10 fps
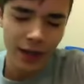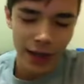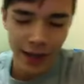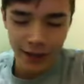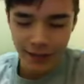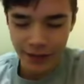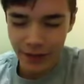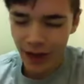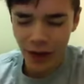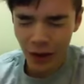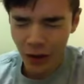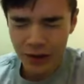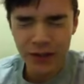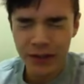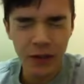and I
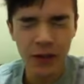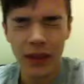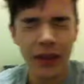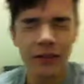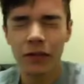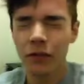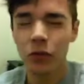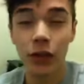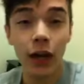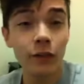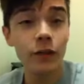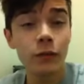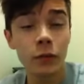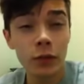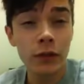honestly don't think I've ever recovered
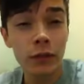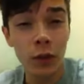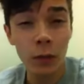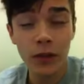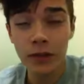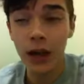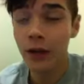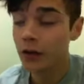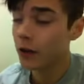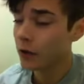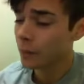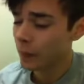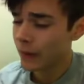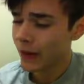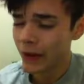fully from it. I don't know
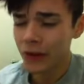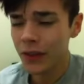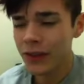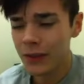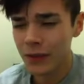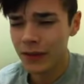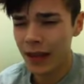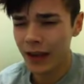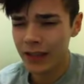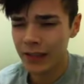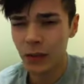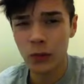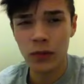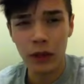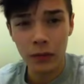I don't think it's that I still
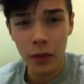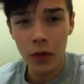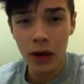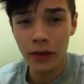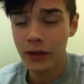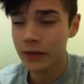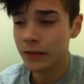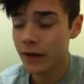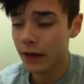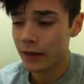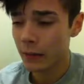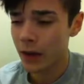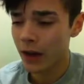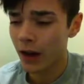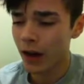love her. I think it's the fact that
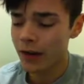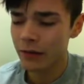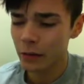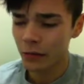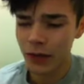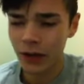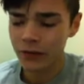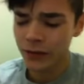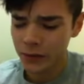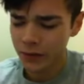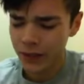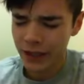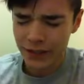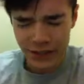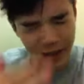my heart never recovered fully.
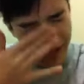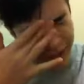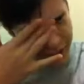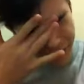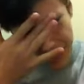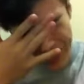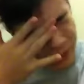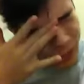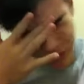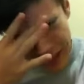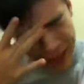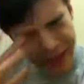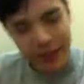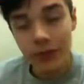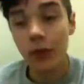It's really
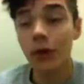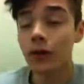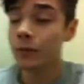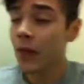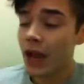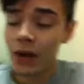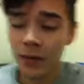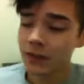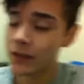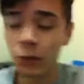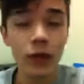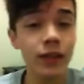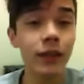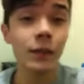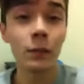weird. So now I'm in this
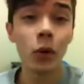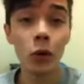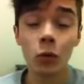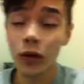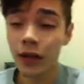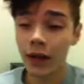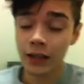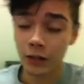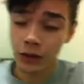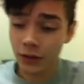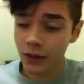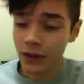weird limbo where I don't